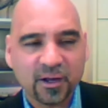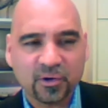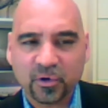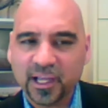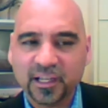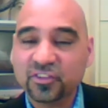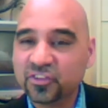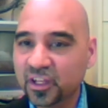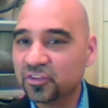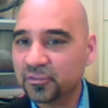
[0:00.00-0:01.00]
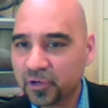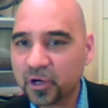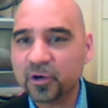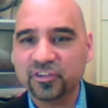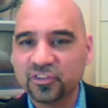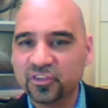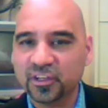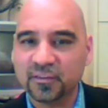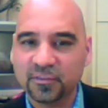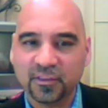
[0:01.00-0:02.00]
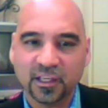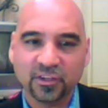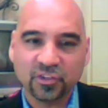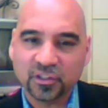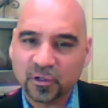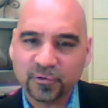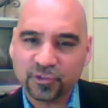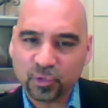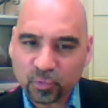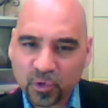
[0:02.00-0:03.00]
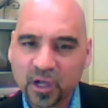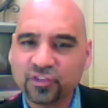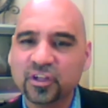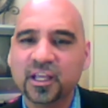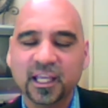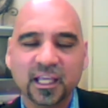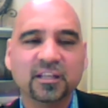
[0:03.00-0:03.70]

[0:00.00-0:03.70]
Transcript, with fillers: Uh, you don't have to ha- create a sense of urgency in things.